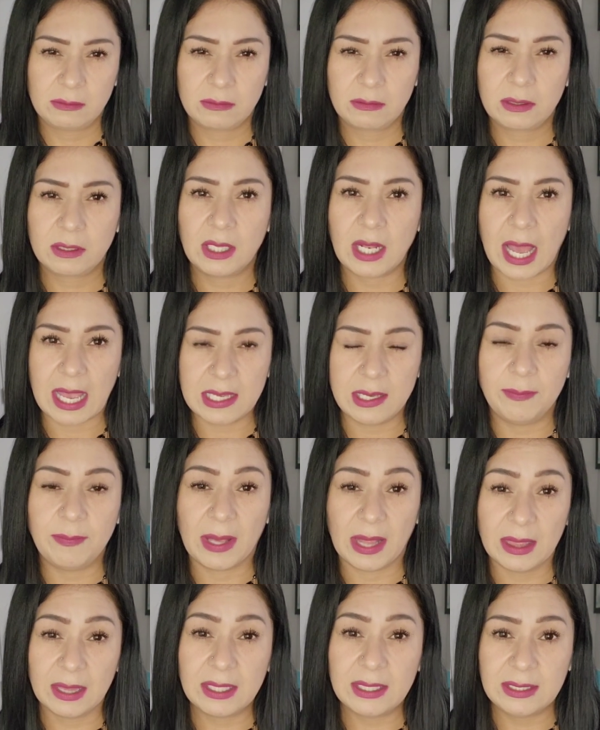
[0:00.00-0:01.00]

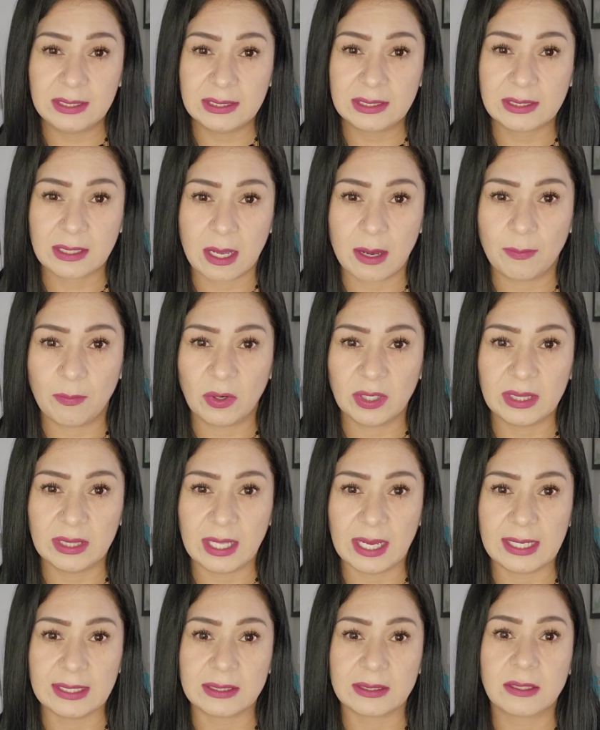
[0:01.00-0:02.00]
liabilities come with
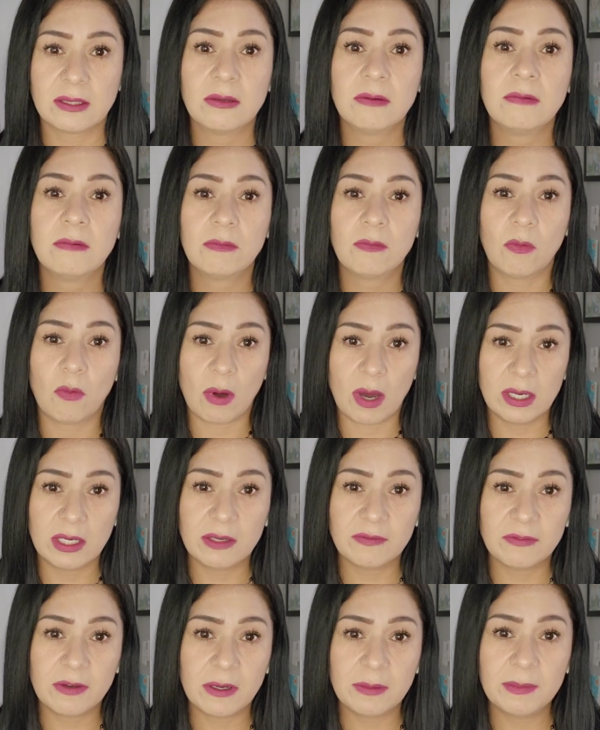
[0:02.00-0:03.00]
that? One
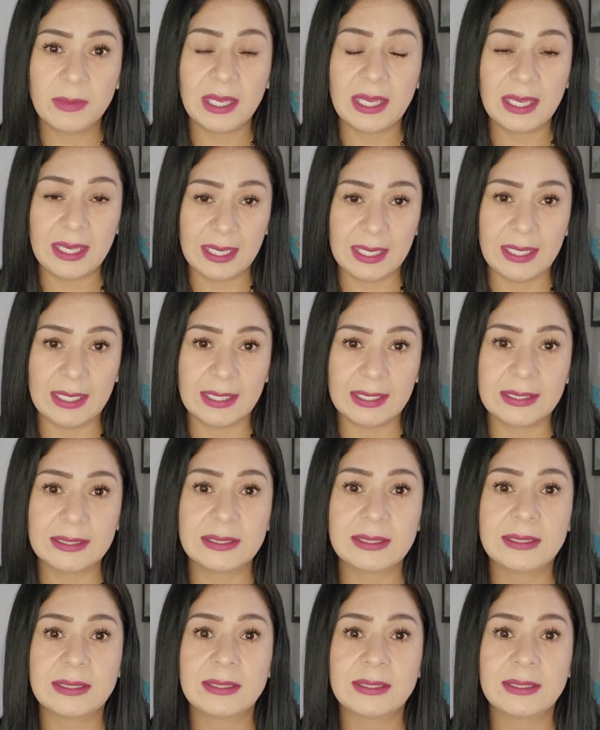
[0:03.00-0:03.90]
of them is